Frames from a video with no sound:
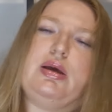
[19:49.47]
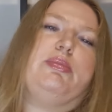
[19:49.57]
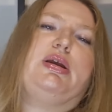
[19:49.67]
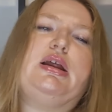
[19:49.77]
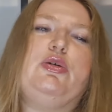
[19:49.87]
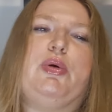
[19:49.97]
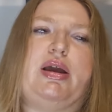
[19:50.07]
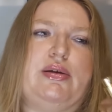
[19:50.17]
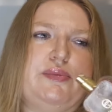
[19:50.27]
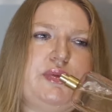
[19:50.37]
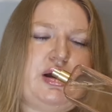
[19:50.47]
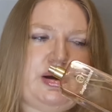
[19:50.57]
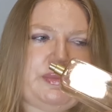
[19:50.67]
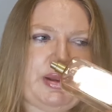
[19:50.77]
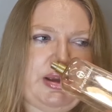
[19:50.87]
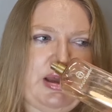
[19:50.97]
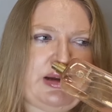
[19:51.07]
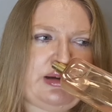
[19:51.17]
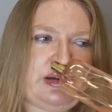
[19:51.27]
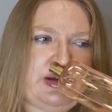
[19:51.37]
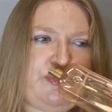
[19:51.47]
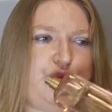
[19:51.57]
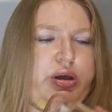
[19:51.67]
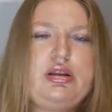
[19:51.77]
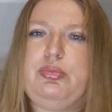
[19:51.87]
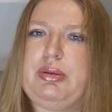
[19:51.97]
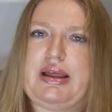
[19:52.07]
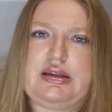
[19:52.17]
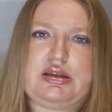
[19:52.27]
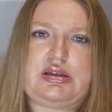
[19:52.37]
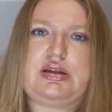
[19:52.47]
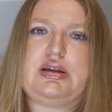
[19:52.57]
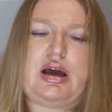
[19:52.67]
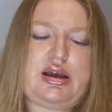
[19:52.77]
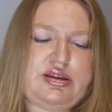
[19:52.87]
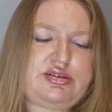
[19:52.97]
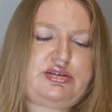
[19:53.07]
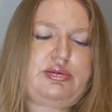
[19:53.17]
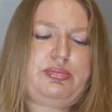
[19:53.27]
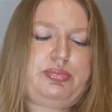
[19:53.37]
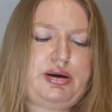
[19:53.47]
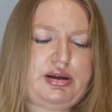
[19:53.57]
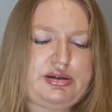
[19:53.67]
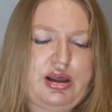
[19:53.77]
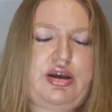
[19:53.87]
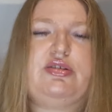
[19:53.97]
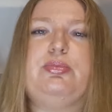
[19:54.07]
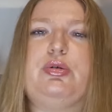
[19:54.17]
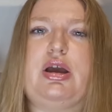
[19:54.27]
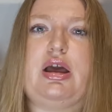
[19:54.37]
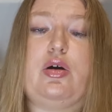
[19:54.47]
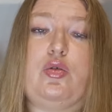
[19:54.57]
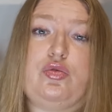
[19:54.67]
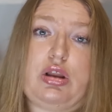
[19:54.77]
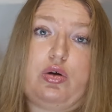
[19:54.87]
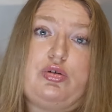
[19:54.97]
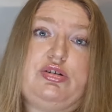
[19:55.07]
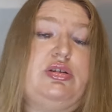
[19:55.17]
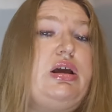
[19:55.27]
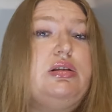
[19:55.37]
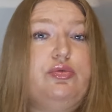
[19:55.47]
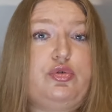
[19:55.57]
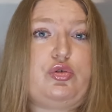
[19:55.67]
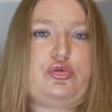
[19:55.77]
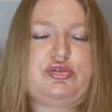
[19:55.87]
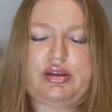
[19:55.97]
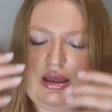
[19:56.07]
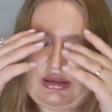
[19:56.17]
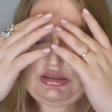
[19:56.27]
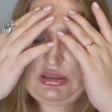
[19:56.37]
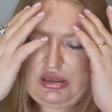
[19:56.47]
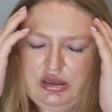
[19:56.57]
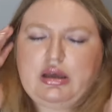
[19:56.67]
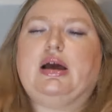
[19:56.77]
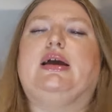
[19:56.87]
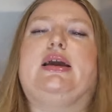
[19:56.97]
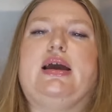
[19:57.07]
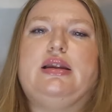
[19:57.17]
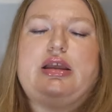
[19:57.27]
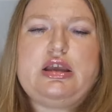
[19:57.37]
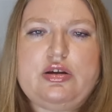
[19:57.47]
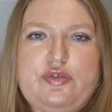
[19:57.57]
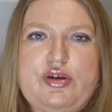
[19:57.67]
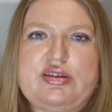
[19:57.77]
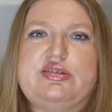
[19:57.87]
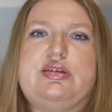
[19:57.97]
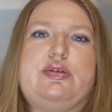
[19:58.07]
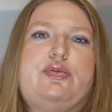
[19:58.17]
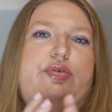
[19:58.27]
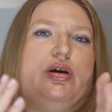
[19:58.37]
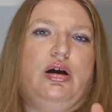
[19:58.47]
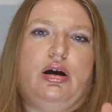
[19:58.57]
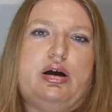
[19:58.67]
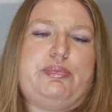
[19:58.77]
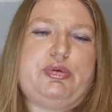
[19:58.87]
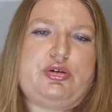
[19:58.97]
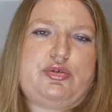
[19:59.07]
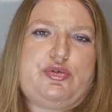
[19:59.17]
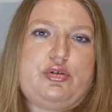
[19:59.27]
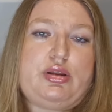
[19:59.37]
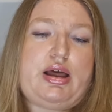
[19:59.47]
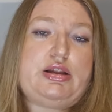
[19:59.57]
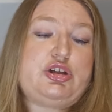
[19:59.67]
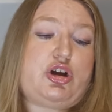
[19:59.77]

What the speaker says: But anyway, again, well blended, nice bouquet of flowers and fruits, and Again, inoffensive, beautiful, and